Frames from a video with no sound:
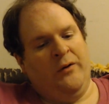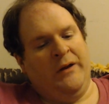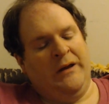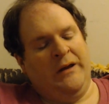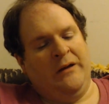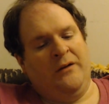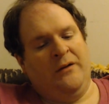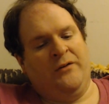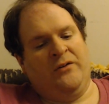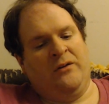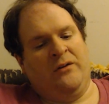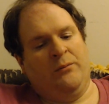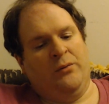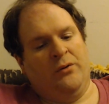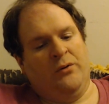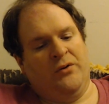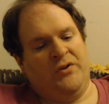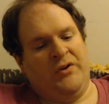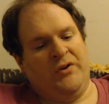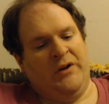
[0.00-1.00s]
hands on the
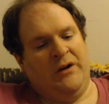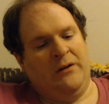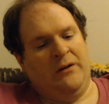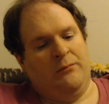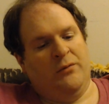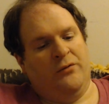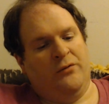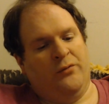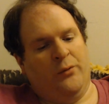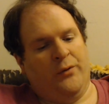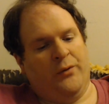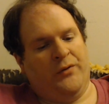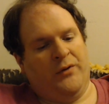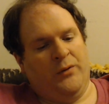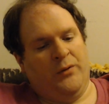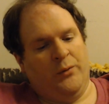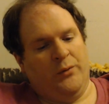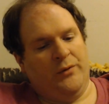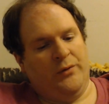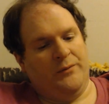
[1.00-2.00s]
bull's head before the
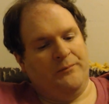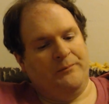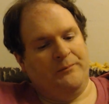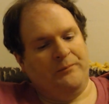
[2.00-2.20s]
Lord,